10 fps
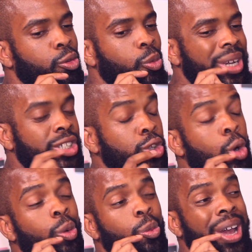we're
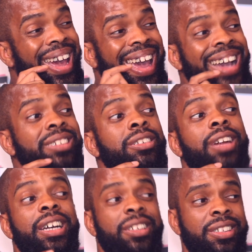excellent
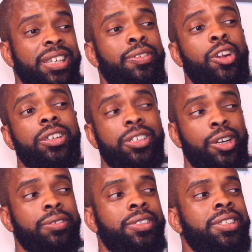at deceiving
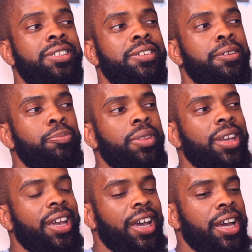ourselves,
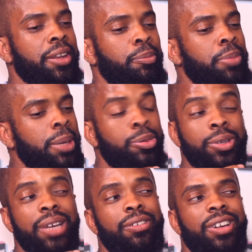and people
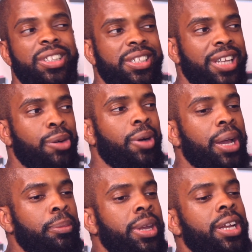never understand what
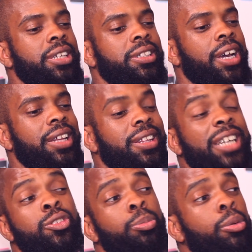I mean. It's like,
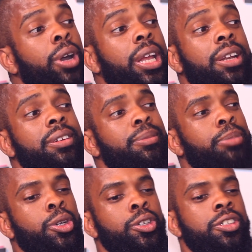that's the point,
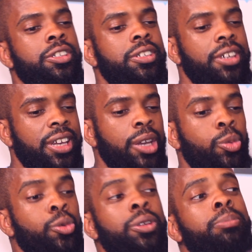because it
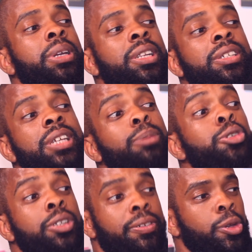wouldn't be
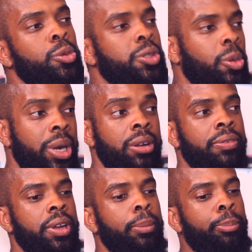deception if you was aware
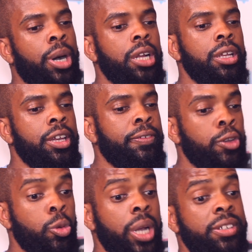of it. But if
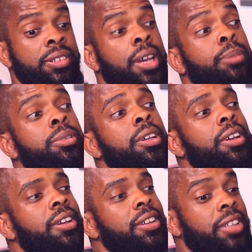you accept
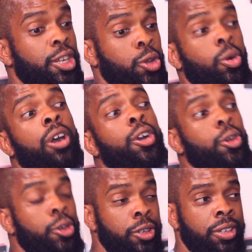that you are
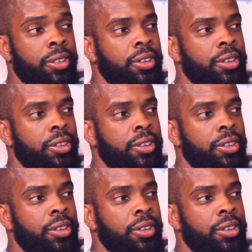good,